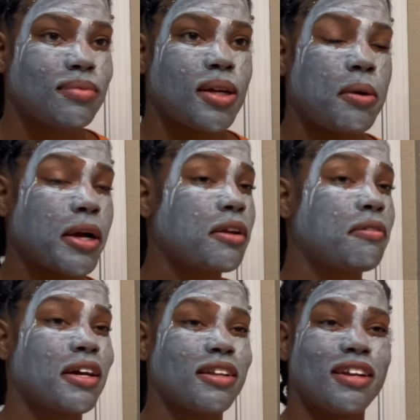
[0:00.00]
Working a
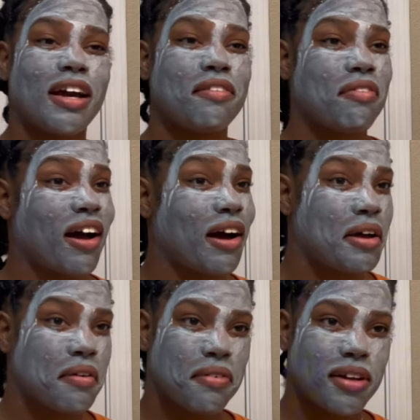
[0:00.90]
regular nine to
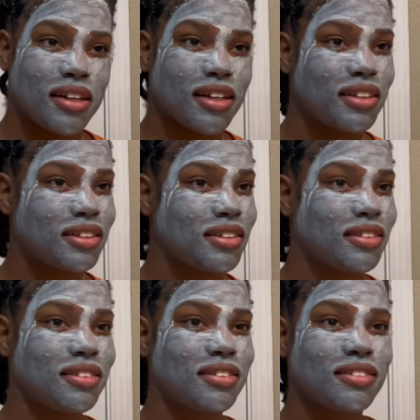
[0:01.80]
five.
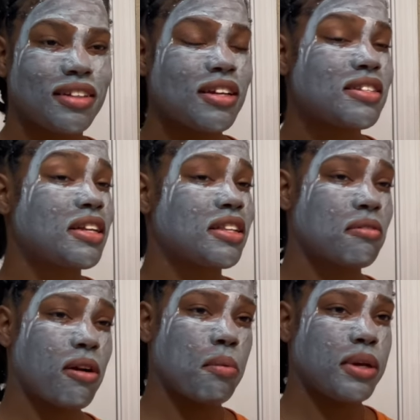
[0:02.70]
There's nothing
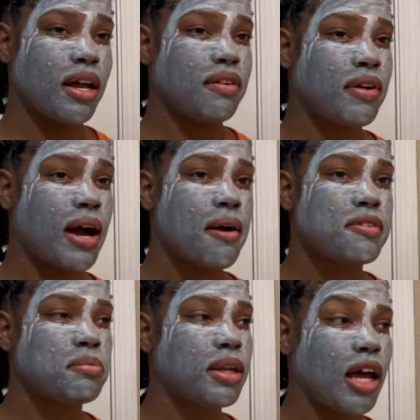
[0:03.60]
wrong with nine to fives,
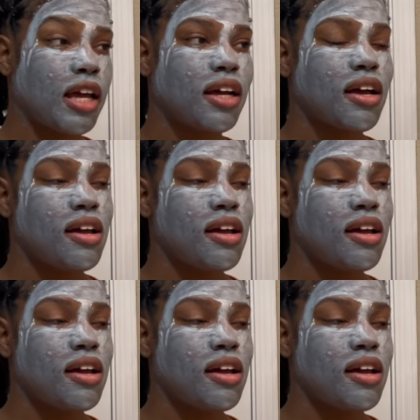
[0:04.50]
but like